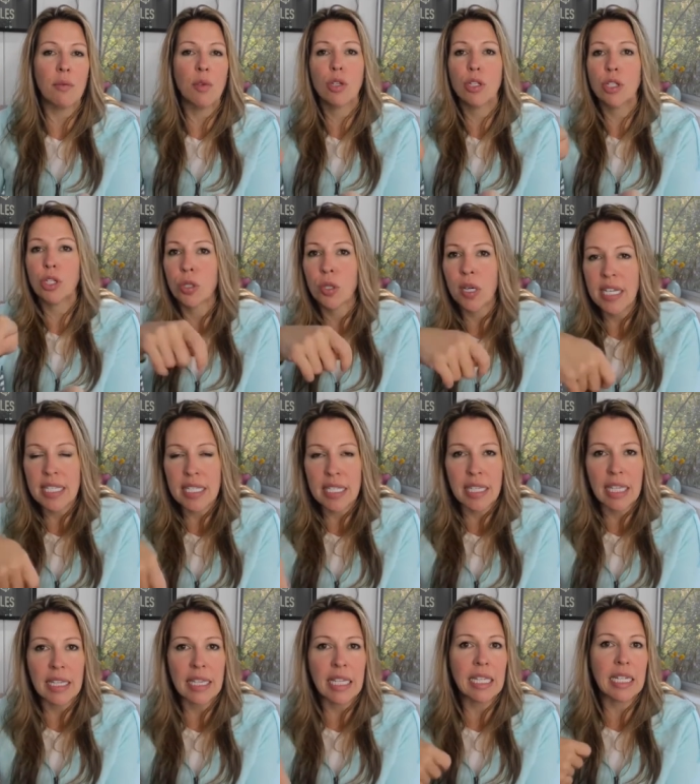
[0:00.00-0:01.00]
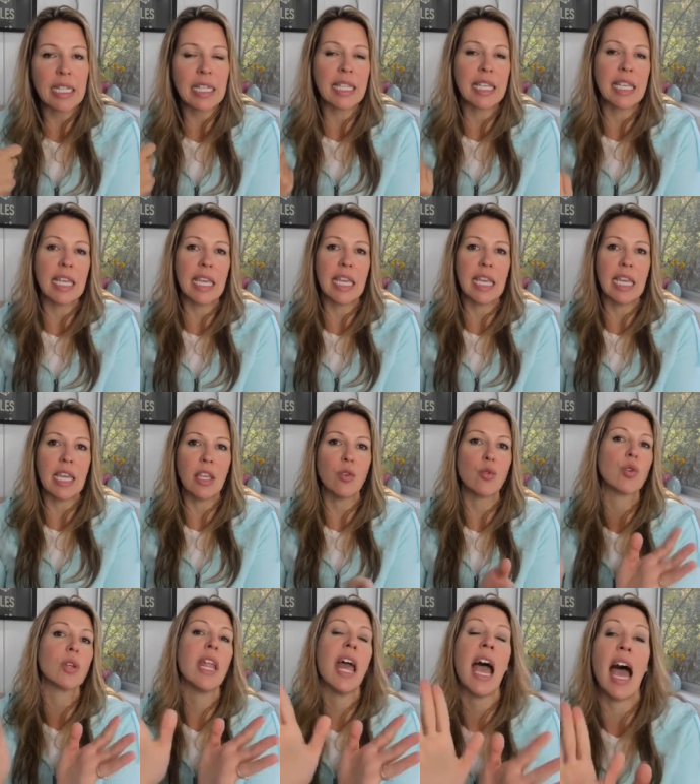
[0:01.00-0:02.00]
You can drizzle a little ghee. You
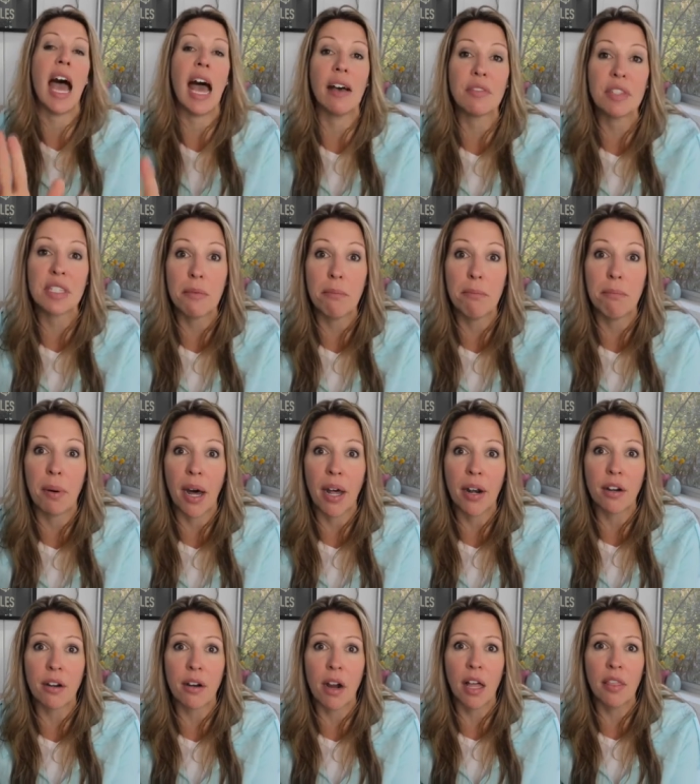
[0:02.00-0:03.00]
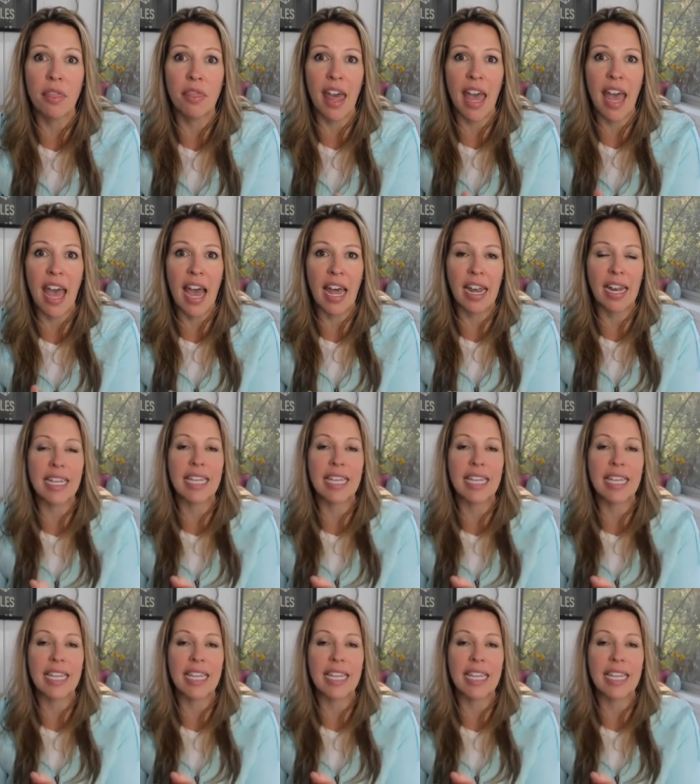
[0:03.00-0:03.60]
can have some butter on that.